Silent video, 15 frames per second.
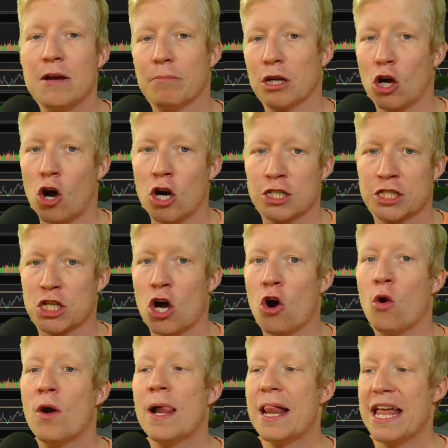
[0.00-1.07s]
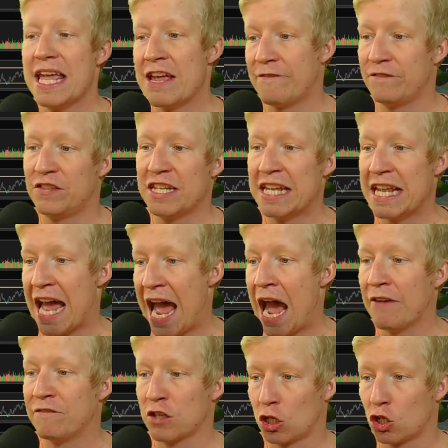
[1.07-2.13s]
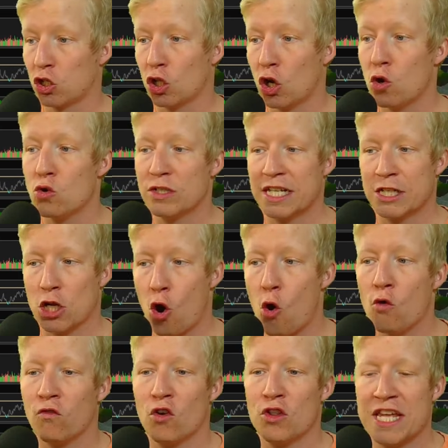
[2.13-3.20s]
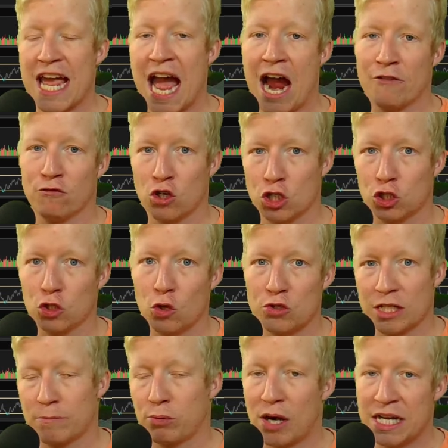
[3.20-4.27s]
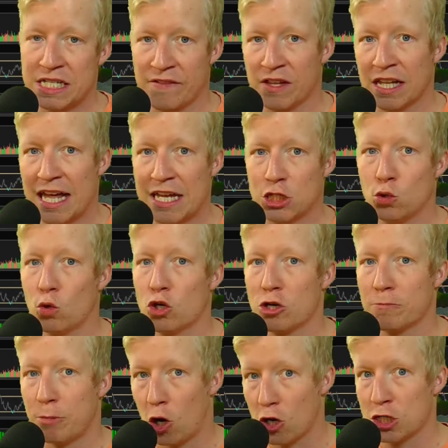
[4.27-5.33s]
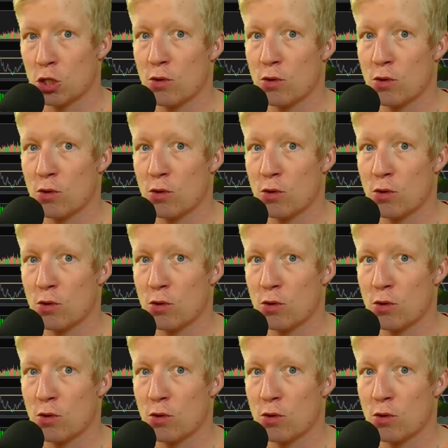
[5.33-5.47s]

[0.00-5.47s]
but also if the at the close is over the average closing price of the last 200 bars.